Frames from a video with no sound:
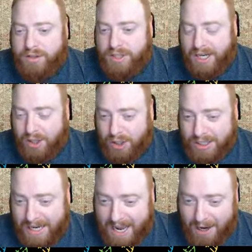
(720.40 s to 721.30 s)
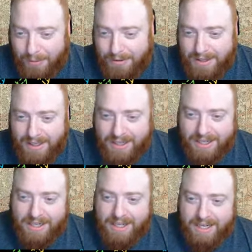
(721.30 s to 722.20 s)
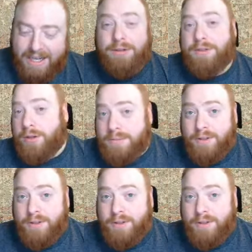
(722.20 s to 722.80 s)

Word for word: where should I look now? Now,